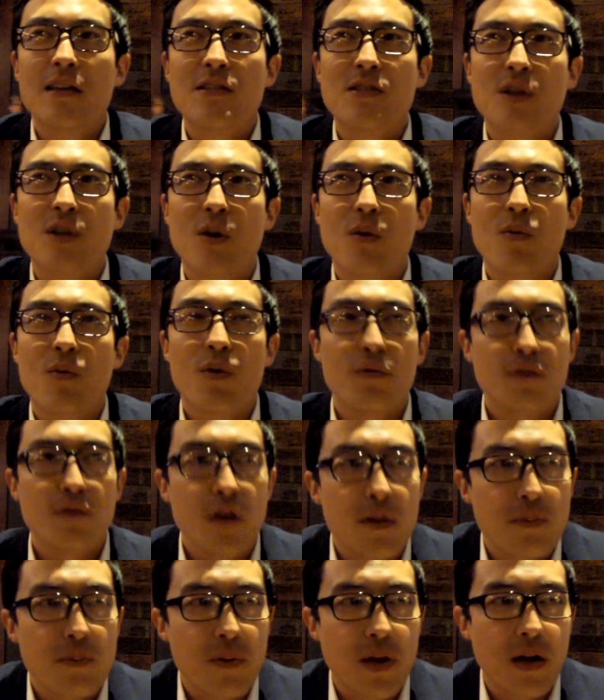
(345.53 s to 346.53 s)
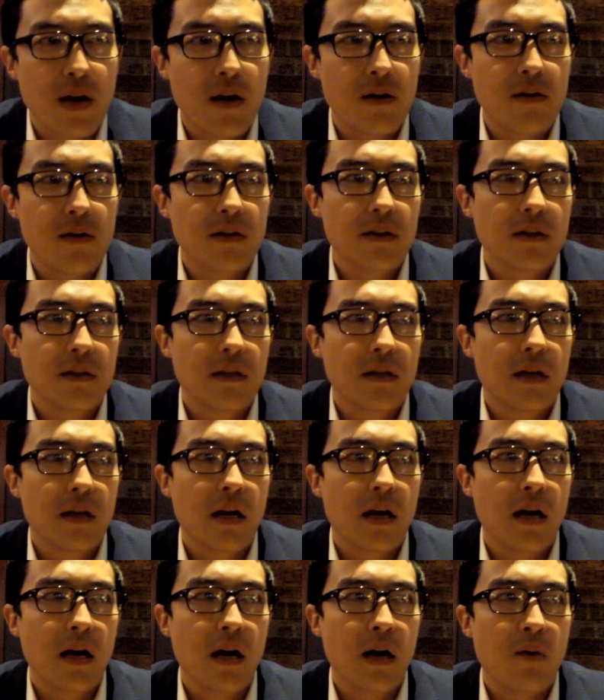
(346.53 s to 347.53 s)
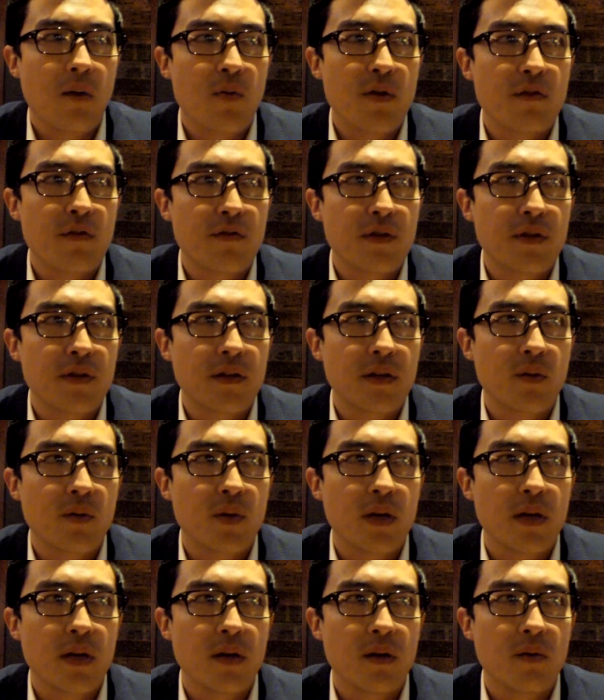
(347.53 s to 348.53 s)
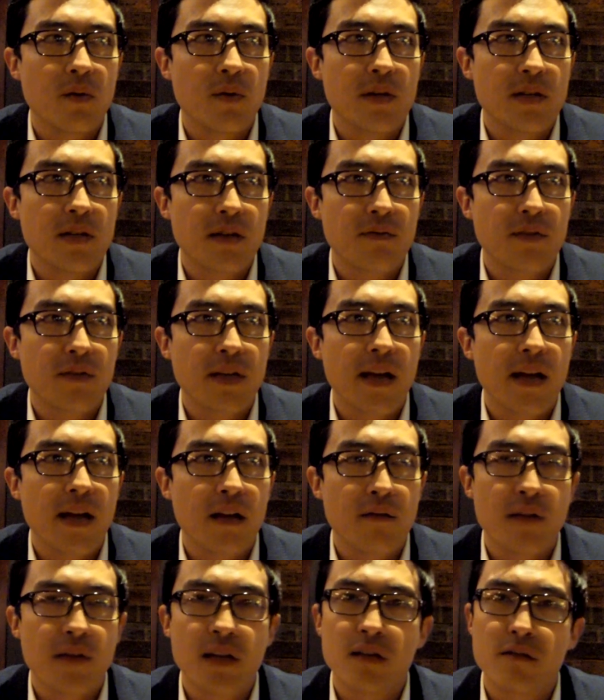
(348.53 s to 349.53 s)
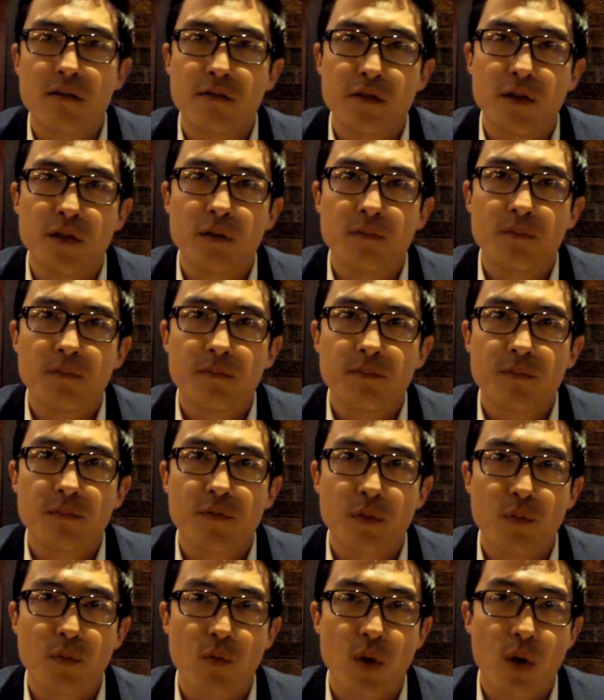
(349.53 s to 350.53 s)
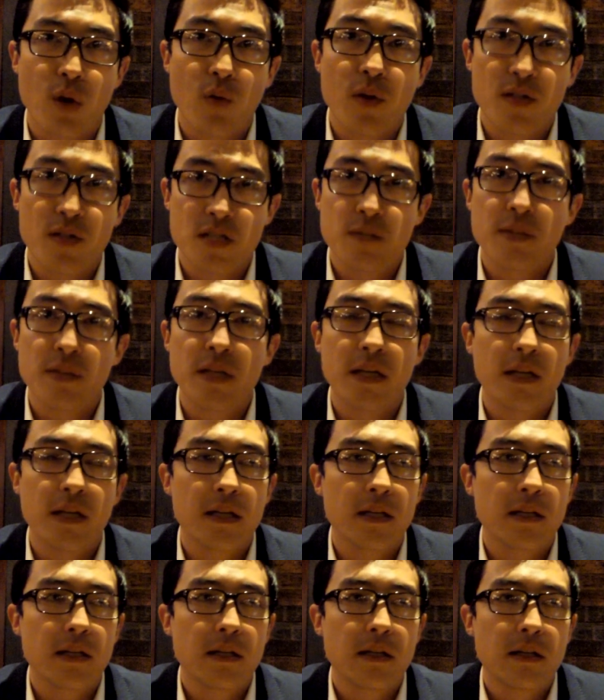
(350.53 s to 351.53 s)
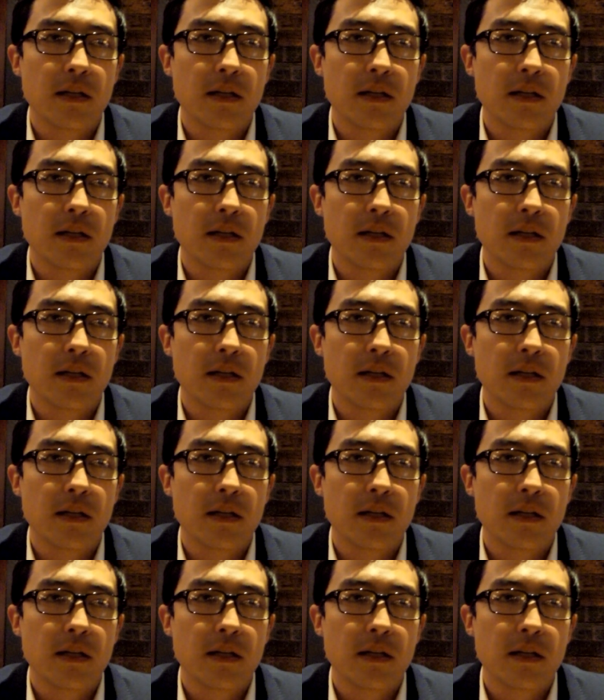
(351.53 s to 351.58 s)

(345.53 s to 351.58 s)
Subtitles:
So we're very proud. We feel that we definitely elevated the film from where it was in the beginning.